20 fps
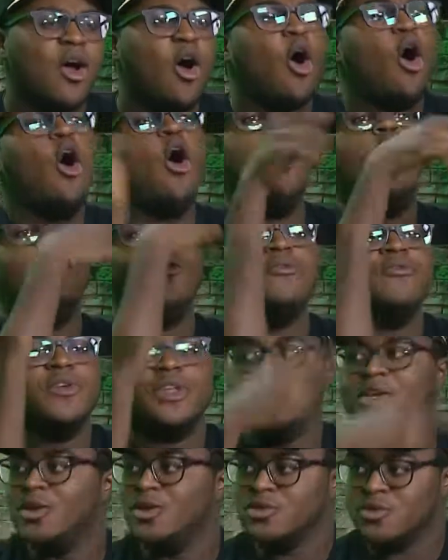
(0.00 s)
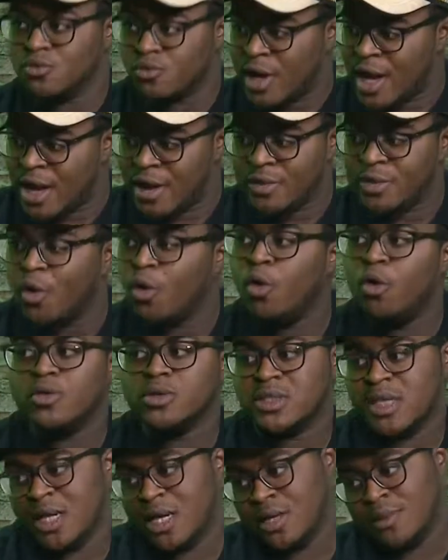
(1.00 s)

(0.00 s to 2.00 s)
All videos around the whole time.